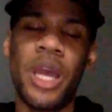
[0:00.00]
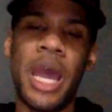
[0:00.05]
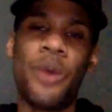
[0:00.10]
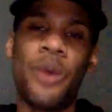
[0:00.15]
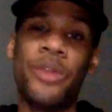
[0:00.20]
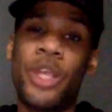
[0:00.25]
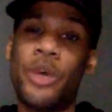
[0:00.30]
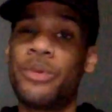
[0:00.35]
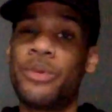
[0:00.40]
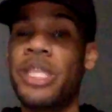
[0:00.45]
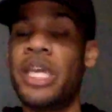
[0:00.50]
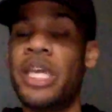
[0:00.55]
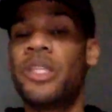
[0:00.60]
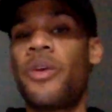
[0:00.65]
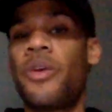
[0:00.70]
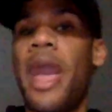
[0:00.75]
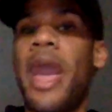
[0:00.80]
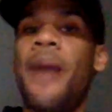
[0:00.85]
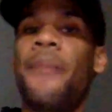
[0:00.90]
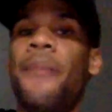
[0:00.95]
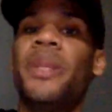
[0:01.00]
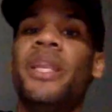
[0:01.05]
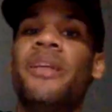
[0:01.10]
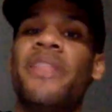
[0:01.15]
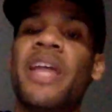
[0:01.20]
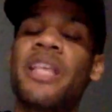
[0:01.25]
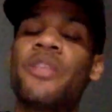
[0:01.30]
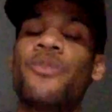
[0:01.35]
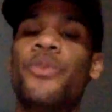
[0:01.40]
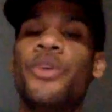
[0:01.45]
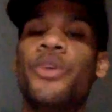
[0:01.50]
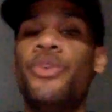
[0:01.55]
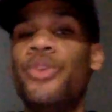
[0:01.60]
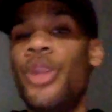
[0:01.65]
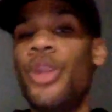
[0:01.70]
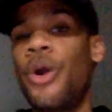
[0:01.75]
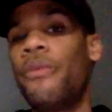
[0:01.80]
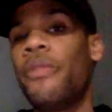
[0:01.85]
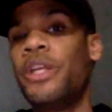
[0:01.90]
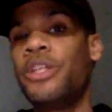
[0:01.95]
when those things are happening, that's when you
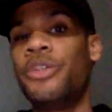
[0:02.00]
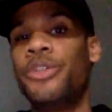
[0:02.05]
know that